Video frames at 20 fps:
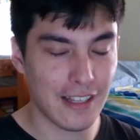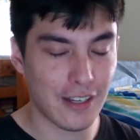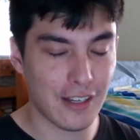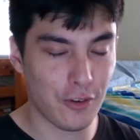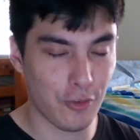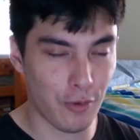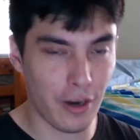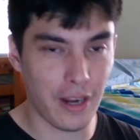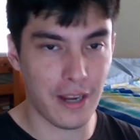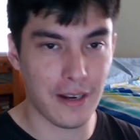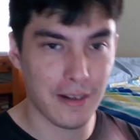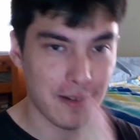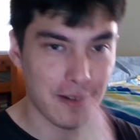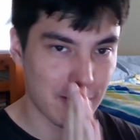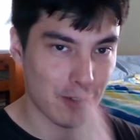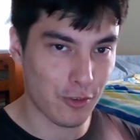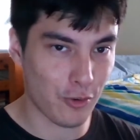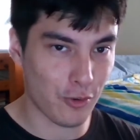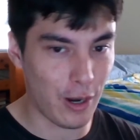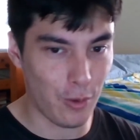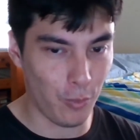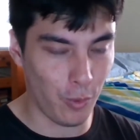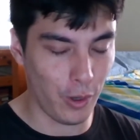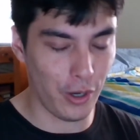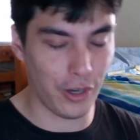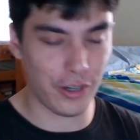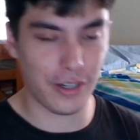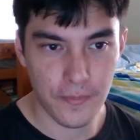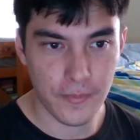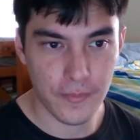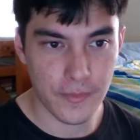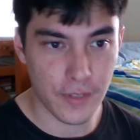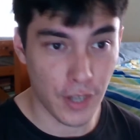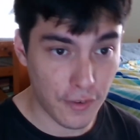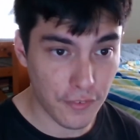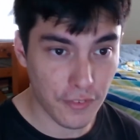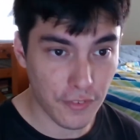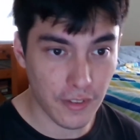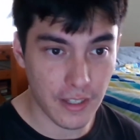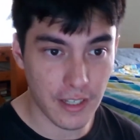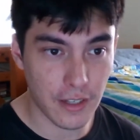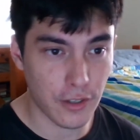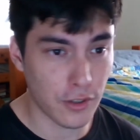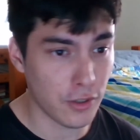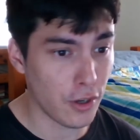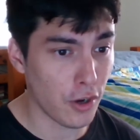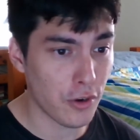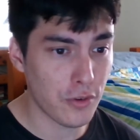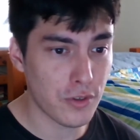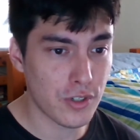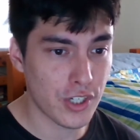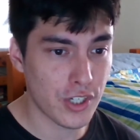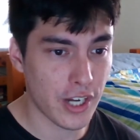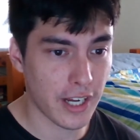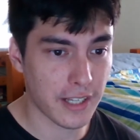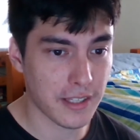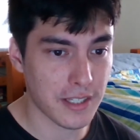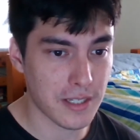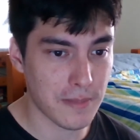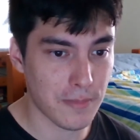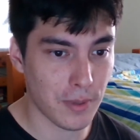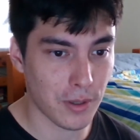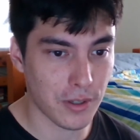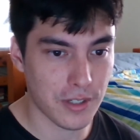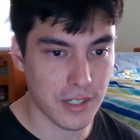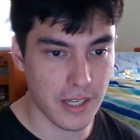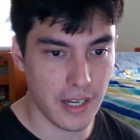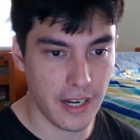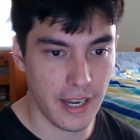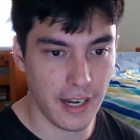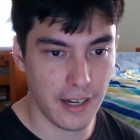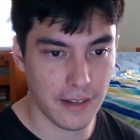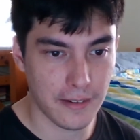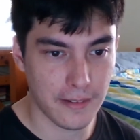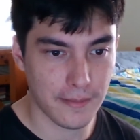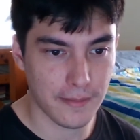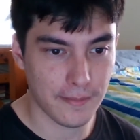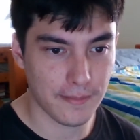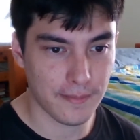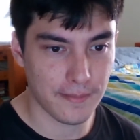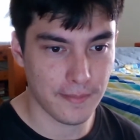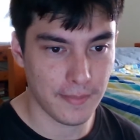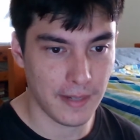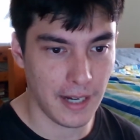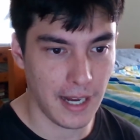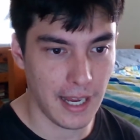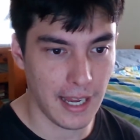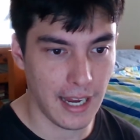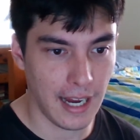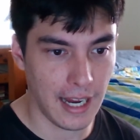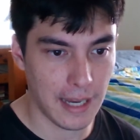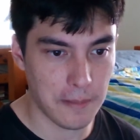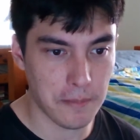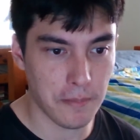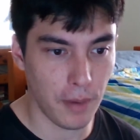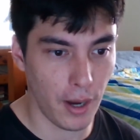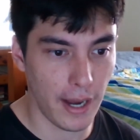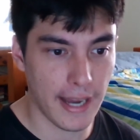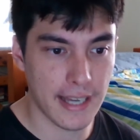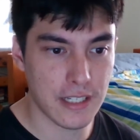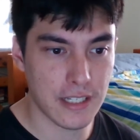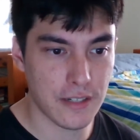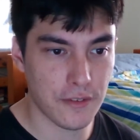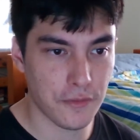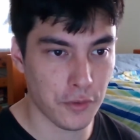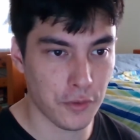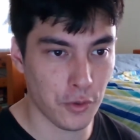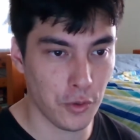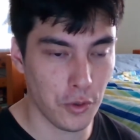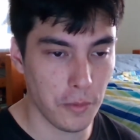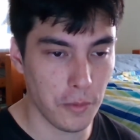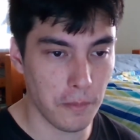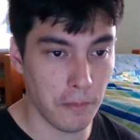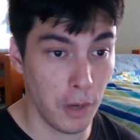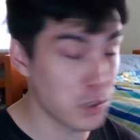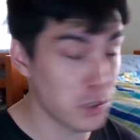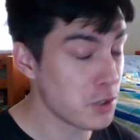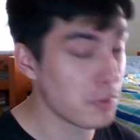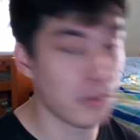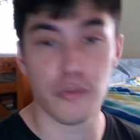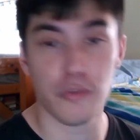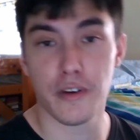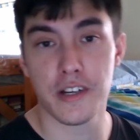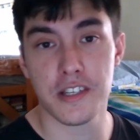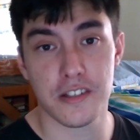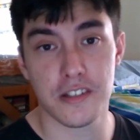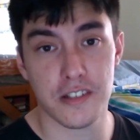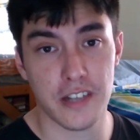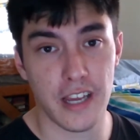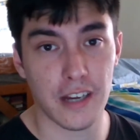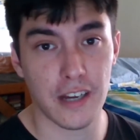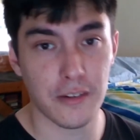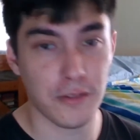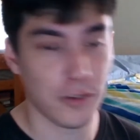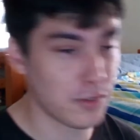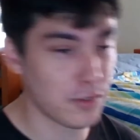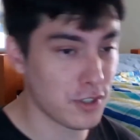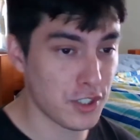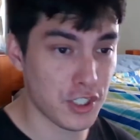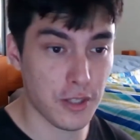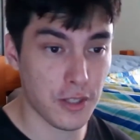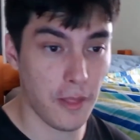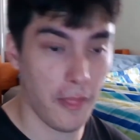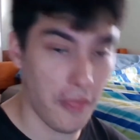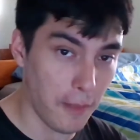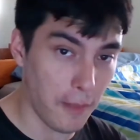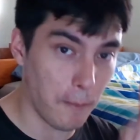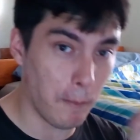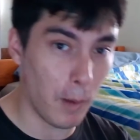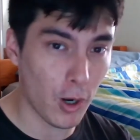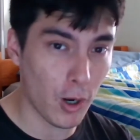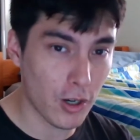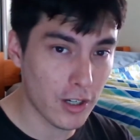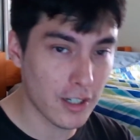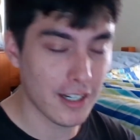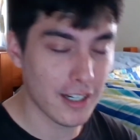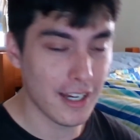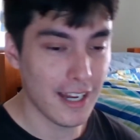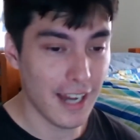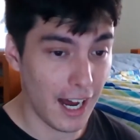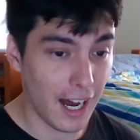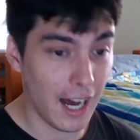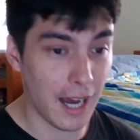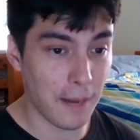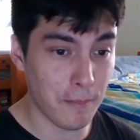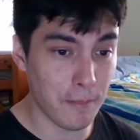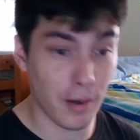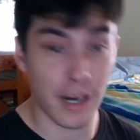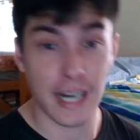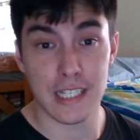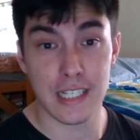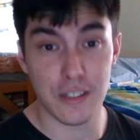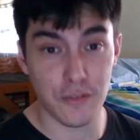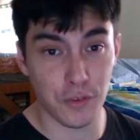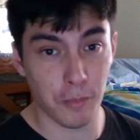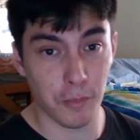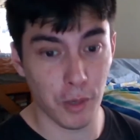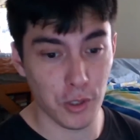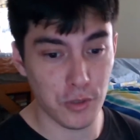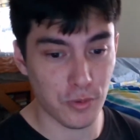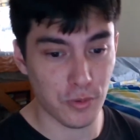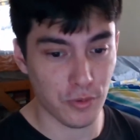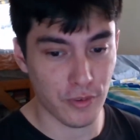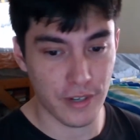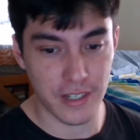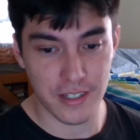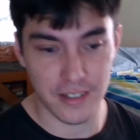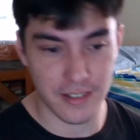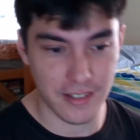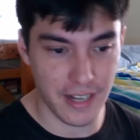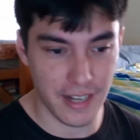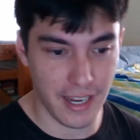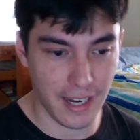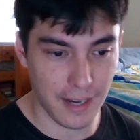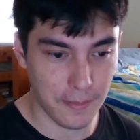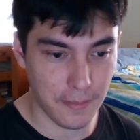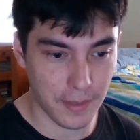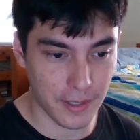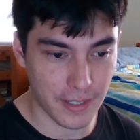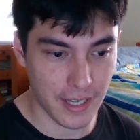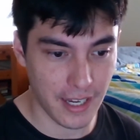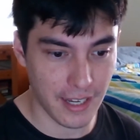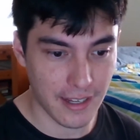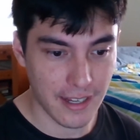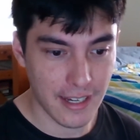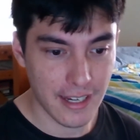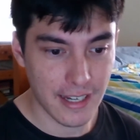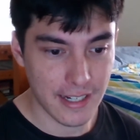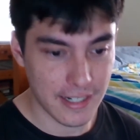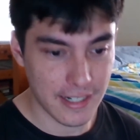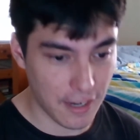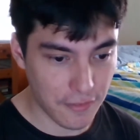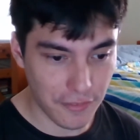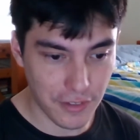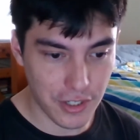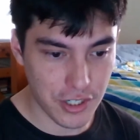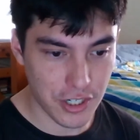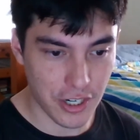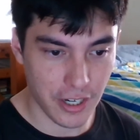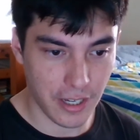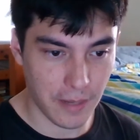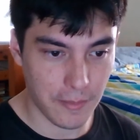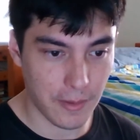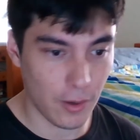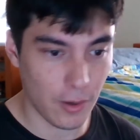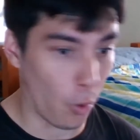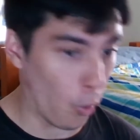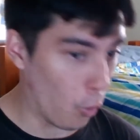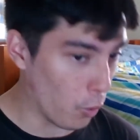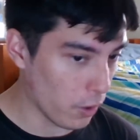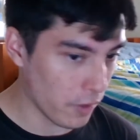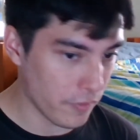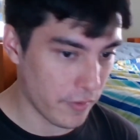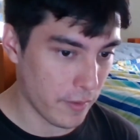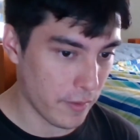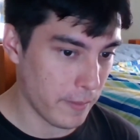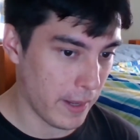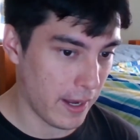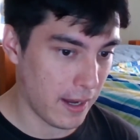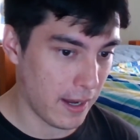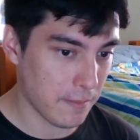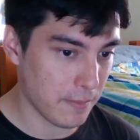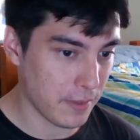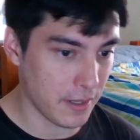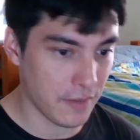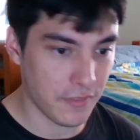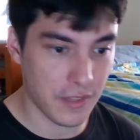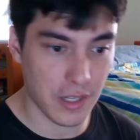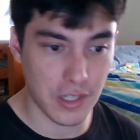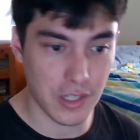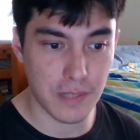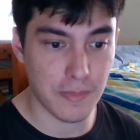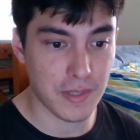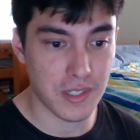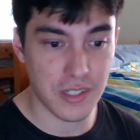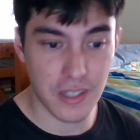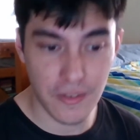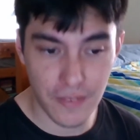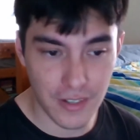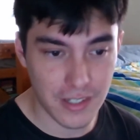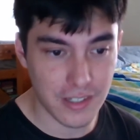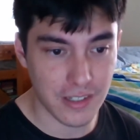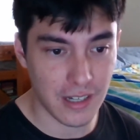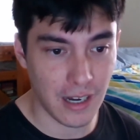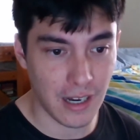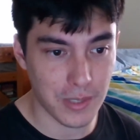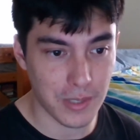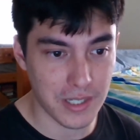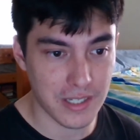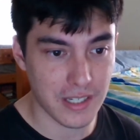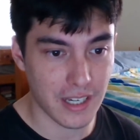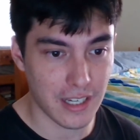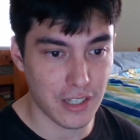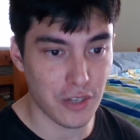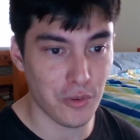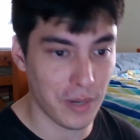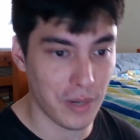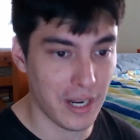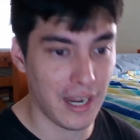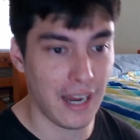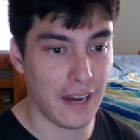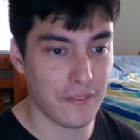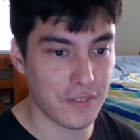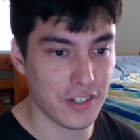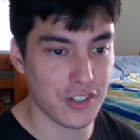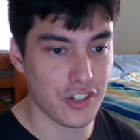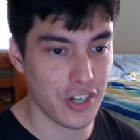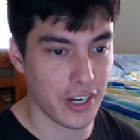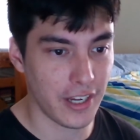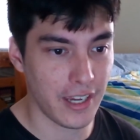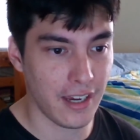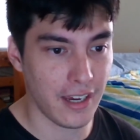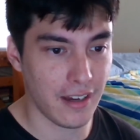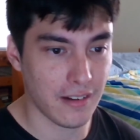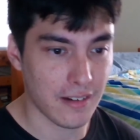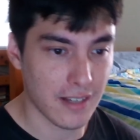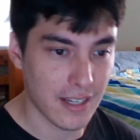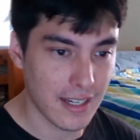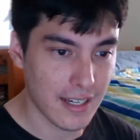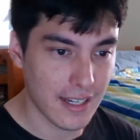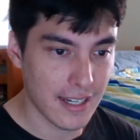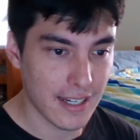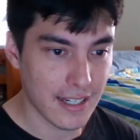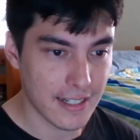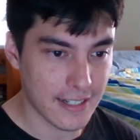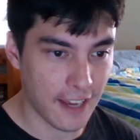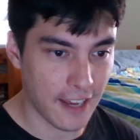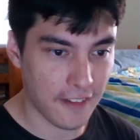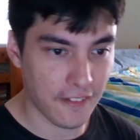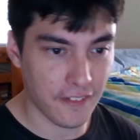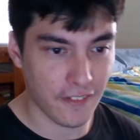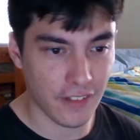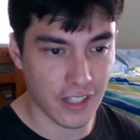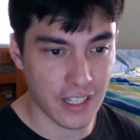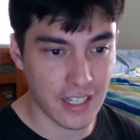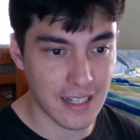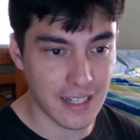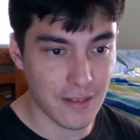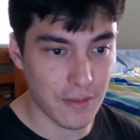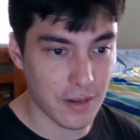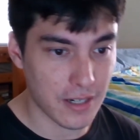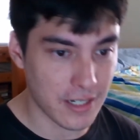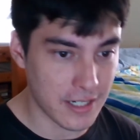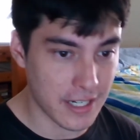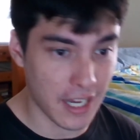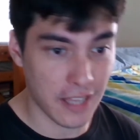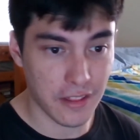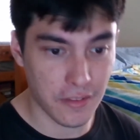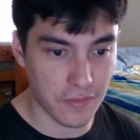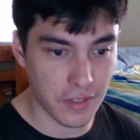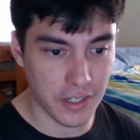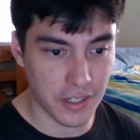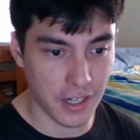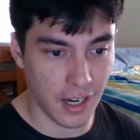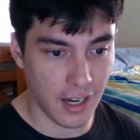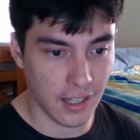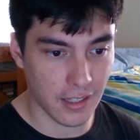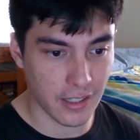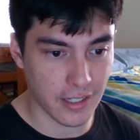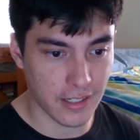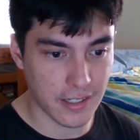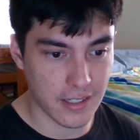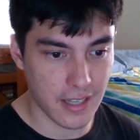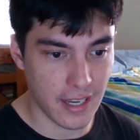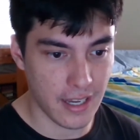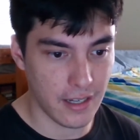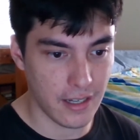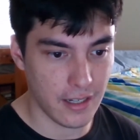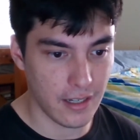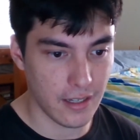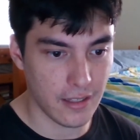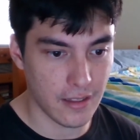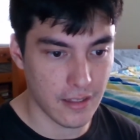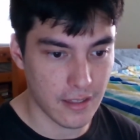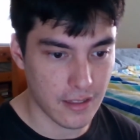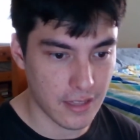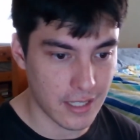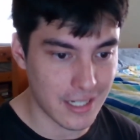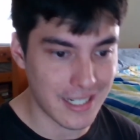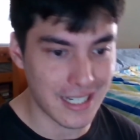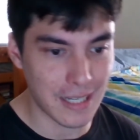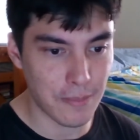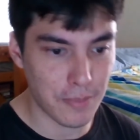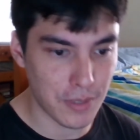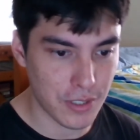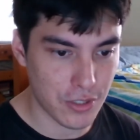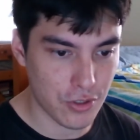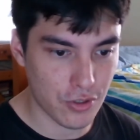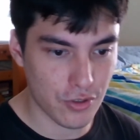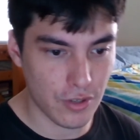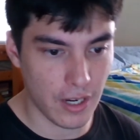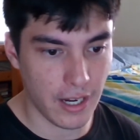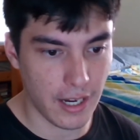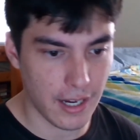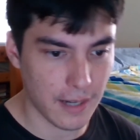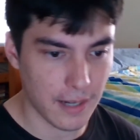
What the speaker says: Great work. Definitely go check this box set out. I'm biased for multiple reasons now, not just the Monk. I'm biased for multiple reasons now, but yeah, definitely check all of them out. But if there's specifics I would say you would have to check out, definitely Death of the Daleks and the Deepest the